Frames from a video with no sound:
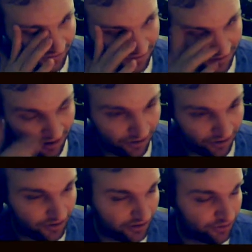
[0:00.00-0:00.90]
Although it is the
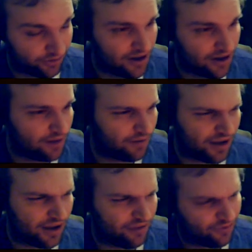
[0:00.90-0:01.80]
morning, but yeah, if you
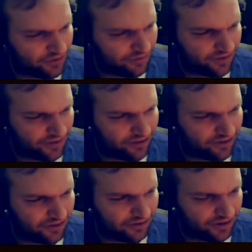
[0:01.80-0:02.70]
want some stuff, I'll let you
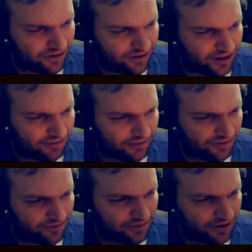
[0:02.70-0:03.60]
let you take some stuff real
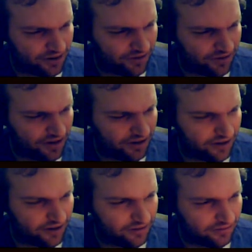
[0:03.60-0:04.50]
quick if you need anything.
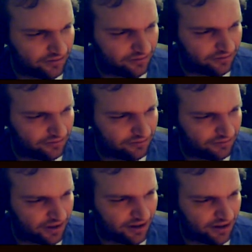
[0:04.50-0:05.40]
But then
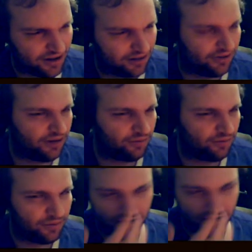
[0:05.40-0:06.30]
again, you say you probably
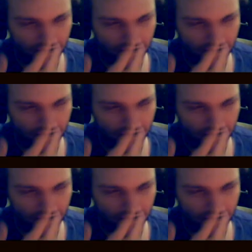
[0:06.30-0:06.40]
already uh.